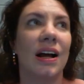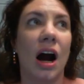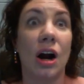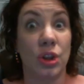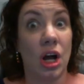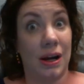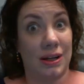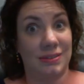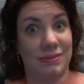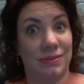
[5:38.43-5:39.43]
are
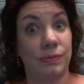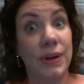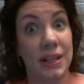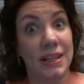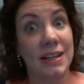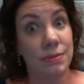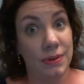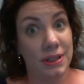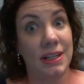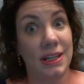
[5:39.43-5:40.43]
long. Really,
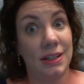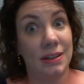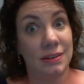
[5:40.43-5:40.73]
really,